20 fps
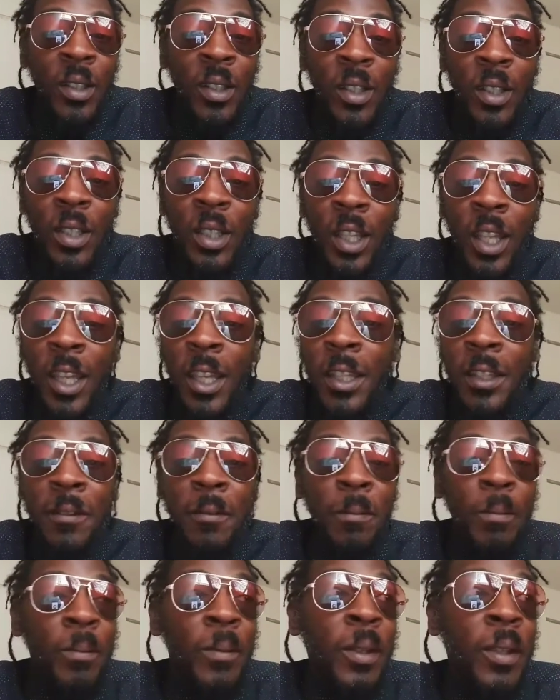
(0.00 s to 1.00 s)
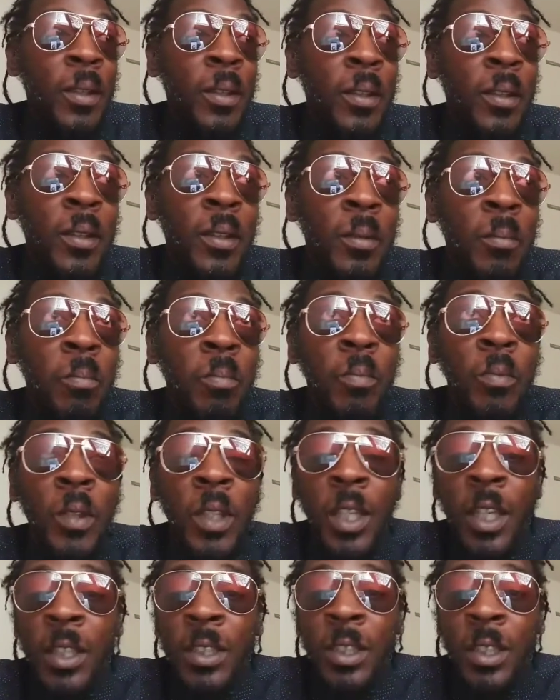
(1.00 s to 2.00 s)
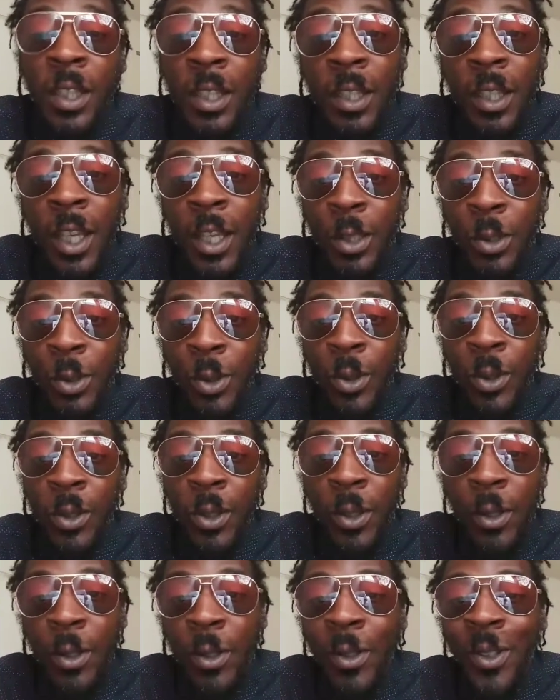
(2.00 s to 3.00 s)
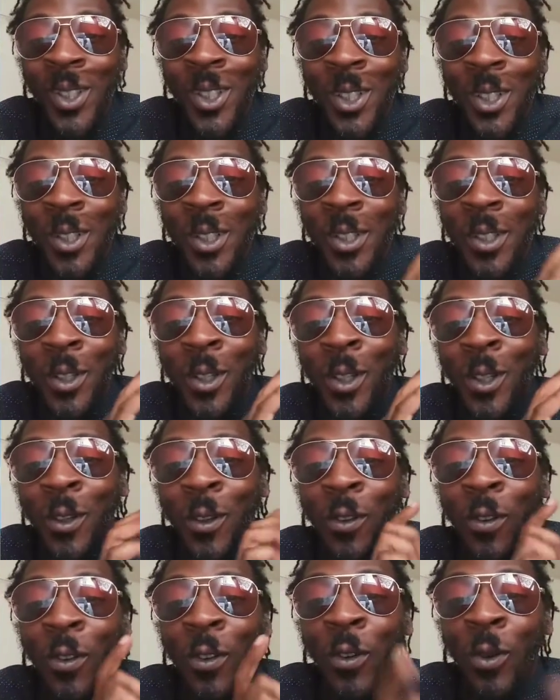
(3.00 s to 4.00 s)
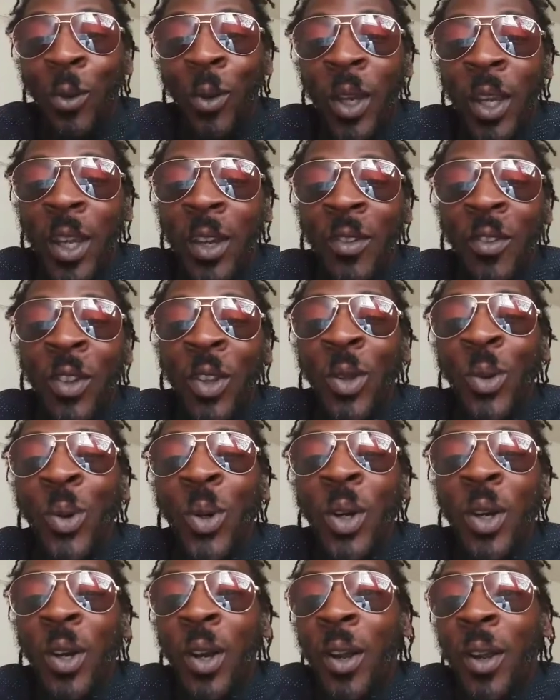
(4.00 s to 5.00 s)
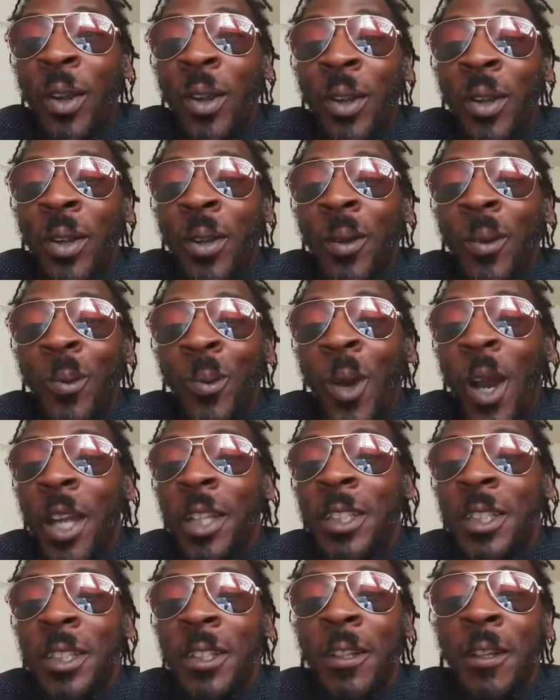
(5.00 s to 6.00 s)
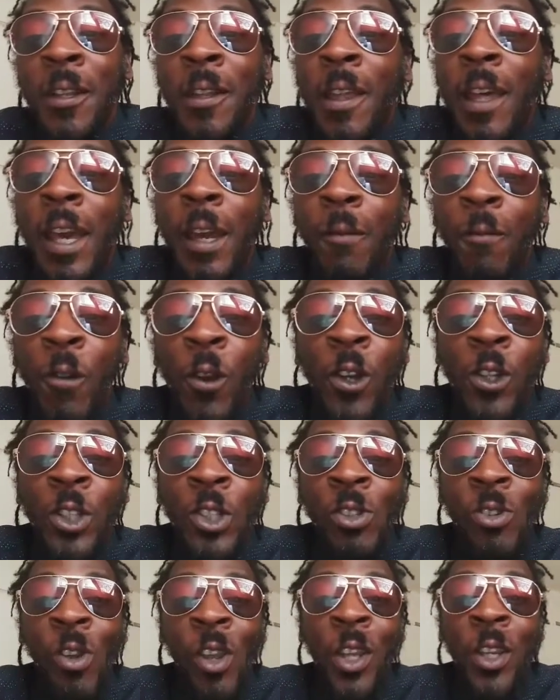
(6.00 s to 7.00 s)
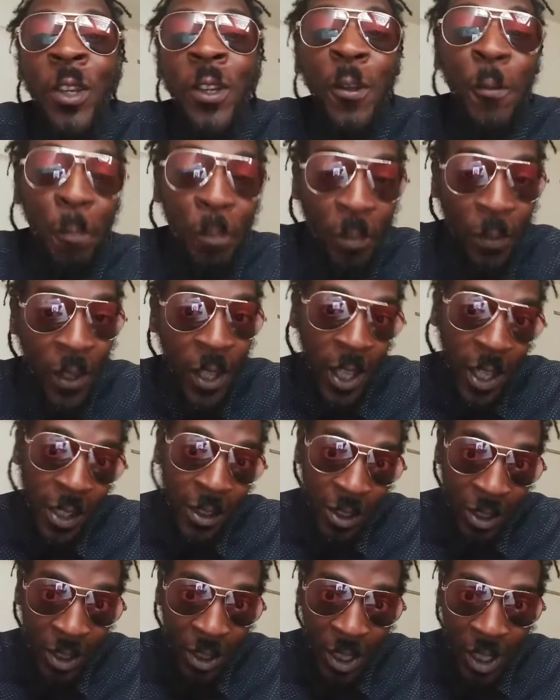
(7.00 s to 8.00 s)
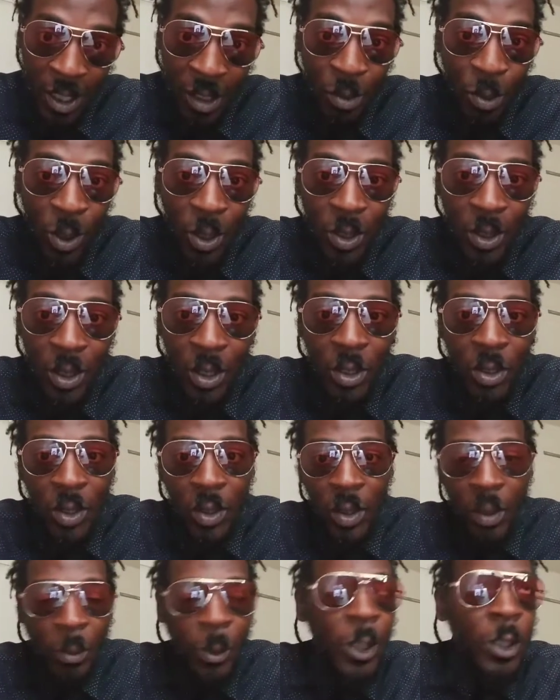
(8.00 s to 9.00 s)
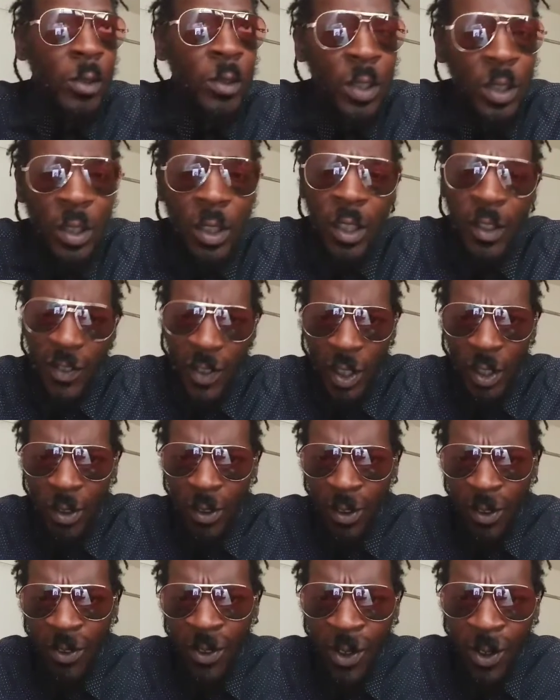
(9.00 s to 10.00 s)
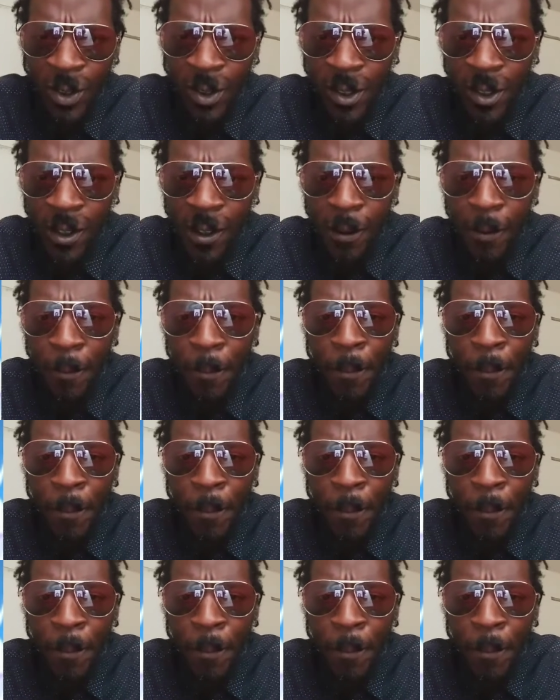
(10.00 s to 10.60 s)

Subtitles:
good night. Yes, in that order, wherever you are watching. I'm Ron Stringer, and today we're going to talk about Steven Universe.